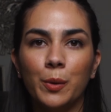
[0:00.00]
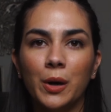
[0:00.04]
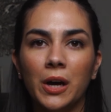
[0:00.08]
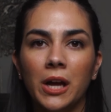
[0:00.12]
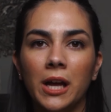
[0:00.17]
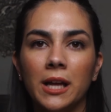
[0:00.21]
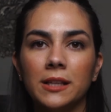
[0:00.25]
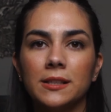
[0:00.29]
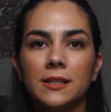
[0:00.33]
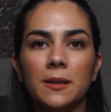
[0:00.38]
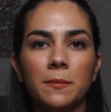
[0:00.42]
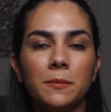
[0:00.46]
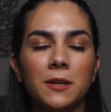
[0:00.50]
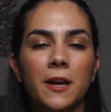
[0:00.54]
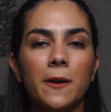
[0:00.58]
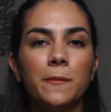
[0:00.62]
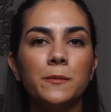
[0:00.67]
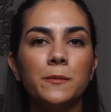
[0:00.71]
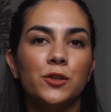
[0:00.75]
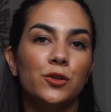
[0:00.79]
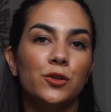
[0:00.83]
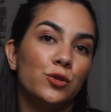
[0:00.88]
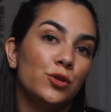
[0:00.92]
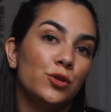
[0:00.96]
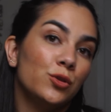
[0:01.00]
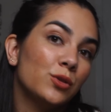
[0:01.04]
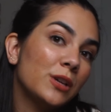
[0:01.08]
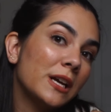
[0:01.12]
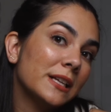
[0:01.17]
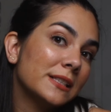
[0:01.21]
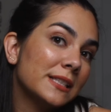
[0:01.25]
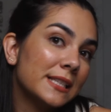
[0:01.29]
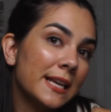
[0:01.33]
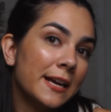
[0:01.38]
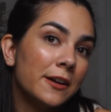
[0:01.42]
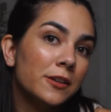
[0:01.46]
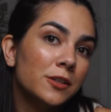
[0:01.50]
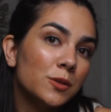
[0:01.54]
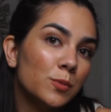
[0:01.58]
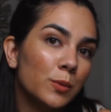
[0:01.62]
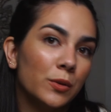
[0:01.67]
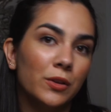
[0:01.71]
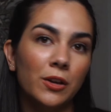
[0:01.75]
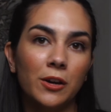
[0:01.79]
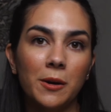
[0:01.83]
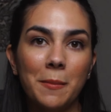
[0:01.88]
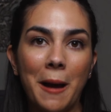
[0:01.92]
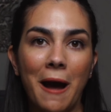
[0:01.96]
but sometimes you do get sales where
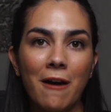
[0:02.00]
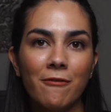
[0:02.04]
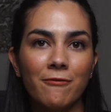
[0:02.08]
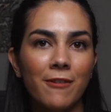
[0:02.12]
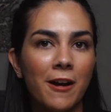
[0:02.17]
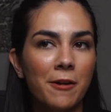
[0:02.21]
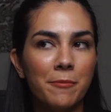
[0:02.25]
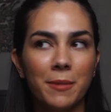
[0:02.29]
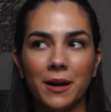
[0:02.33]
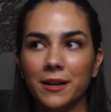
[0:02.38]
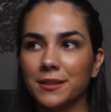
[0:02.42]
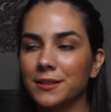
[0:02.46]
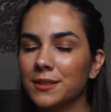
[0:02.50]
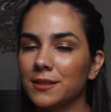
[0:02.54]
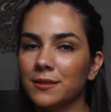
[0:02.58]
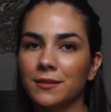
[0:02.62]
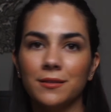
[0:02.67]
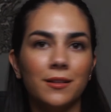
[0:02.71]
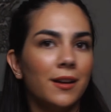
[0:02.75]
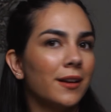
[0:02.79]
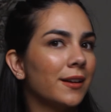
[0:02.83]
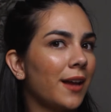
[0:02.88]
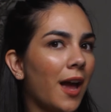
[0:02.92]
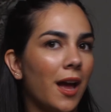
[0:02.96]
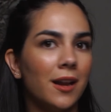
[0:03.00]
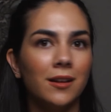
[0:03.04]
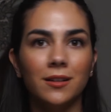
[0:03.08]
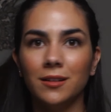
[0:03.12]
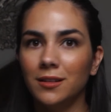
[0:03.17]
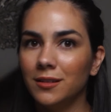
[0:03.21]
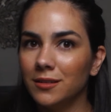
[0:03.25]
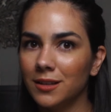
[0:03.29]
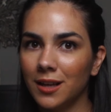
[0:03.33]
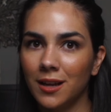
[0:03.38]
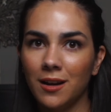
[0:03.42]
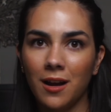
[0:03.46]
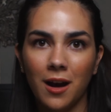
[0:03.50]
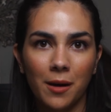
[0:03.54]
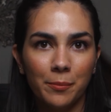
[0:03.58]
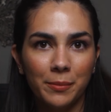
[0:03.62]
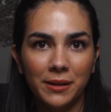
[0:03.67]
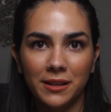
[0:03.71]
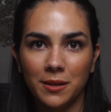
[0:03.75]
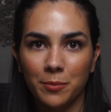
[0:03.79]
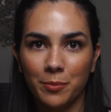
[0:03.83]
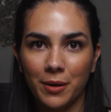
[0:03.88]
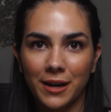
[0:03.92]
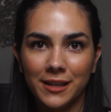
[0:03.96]
they're about $5. Again, you cannot
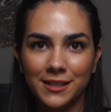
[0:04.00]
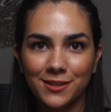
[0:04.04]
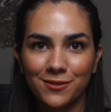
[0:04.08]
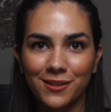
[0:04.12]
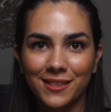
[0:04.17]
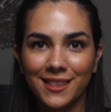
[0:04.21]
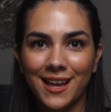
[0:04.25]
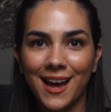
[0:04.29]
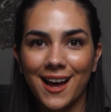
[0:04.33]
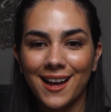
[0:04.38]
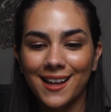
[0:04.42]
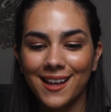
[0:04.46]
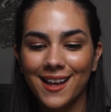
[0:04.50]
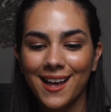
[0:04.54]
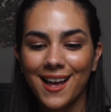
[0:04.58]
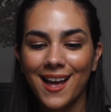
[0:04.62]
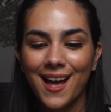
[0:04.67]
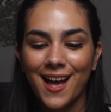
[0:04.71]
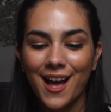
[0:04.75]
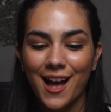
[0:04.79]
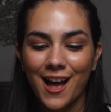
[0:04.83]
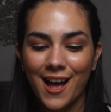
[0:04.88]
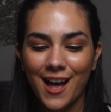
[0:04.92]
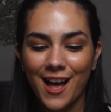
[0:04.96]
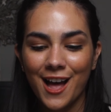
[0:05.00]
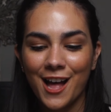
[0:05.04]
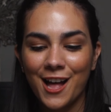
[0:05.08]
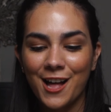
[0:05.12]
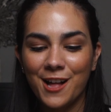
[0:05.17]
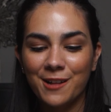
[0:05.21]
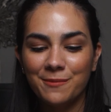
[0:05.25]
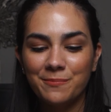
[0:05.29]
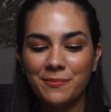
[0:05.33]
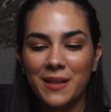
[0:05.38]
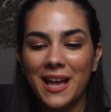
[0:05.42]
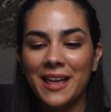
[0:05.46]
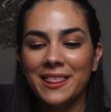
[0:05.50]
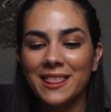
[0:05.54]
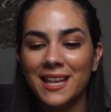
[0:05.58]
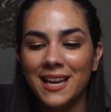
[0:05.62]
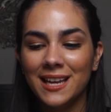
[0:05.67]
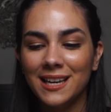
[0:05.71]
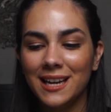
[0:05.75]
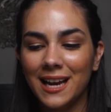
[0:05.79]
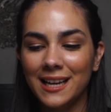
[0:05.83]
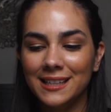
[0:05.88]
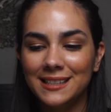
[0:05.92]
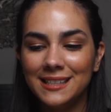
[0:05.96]
beat the price with that. And
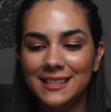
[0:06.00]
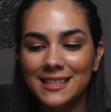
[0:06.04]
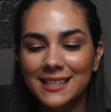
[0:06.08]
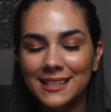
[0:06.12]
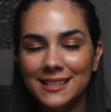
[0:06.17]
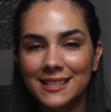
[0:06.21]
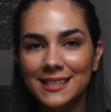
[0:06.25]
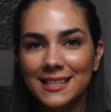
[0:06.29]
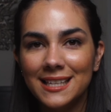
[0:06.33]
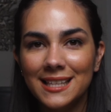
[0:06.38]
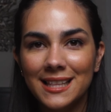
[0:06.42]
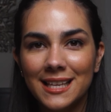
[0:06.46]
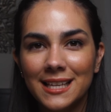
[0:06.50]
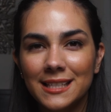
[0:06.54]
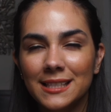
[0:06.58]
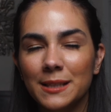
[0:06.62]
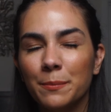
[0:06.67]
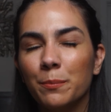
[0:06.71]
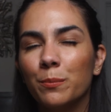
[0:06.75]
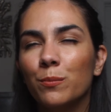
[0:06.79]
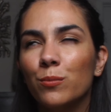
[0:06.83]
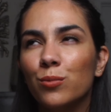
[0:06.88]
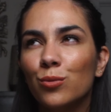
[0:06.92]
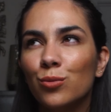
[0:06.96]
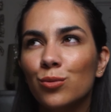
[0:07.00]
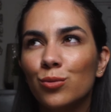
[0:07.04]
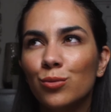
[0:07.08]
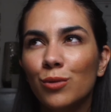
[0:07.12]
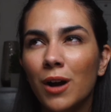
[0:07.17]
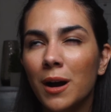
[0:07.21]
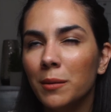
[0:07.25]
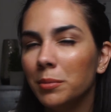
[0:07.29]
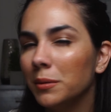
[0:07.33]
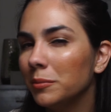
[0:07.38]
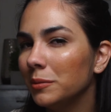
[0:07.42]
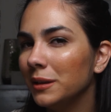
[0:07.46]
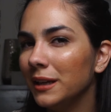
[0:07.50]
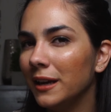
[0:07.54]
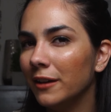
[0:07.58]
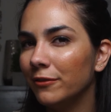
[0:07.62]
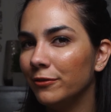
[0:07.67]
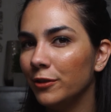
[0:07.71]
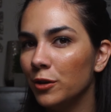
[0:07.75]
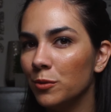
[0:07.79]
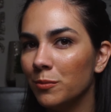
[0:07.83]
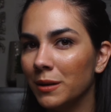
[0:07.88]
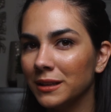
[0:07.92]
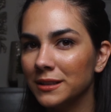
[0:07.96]
then I did see this probably a
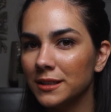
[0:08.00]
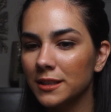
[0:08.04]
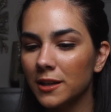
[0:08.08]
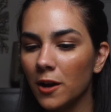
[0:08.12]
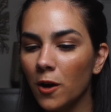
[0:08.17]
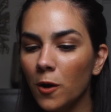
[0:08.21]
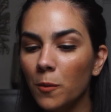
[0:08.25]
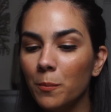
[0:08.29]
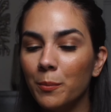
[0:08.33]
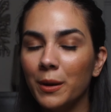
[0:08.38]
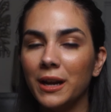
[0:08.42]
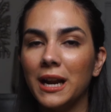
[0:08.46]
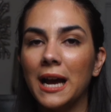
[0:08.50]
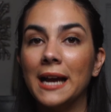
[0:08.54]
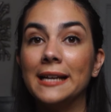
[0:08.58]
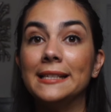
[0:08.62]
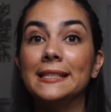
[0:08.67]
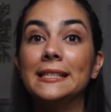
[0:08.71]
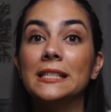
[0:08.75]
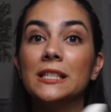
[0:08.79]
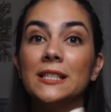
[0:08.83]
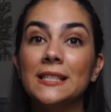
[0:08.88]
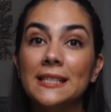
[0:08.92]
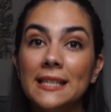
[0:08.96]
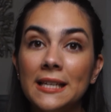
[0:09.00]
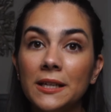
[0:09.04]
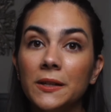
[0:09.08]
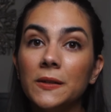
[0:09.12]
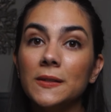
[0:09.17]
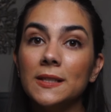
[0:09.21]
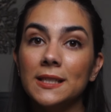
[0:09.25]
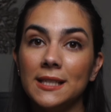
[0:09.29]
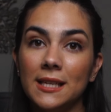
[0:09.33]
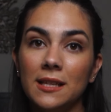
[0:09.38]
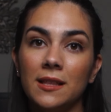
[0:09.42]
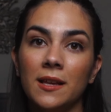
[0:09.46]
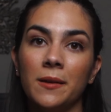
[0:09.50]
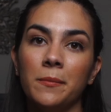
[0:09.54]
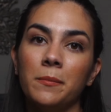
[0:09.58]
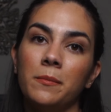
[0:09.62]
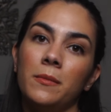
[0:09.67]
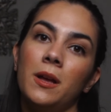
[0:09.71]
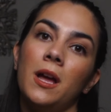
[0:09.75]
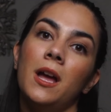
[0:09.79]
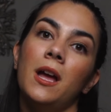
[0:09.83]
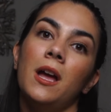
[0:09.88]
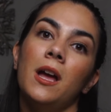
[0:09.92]
few months ago, but I still see them